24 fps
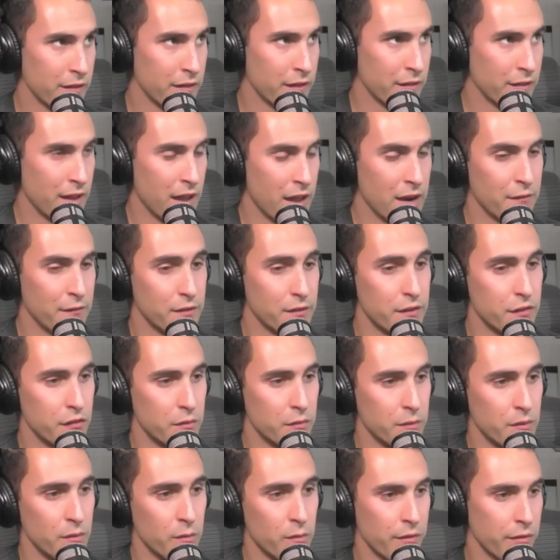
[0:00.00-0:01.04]
then the NFT
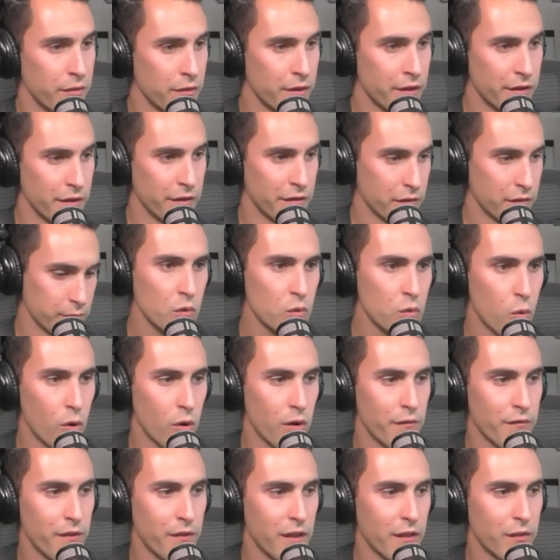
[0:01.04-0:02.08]
should be worthless, yeah.
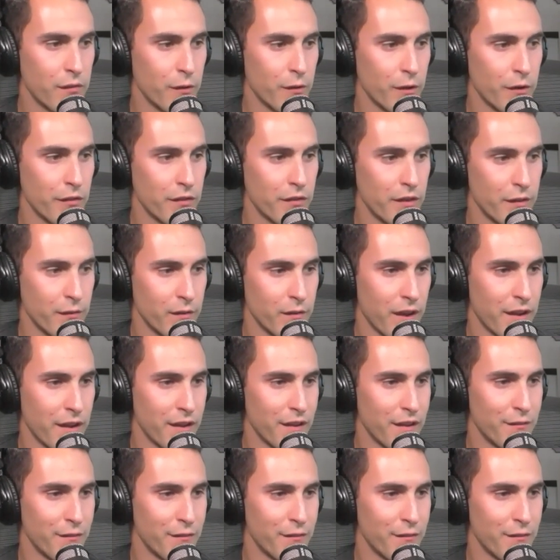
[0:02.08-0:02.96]
or vice versa, right?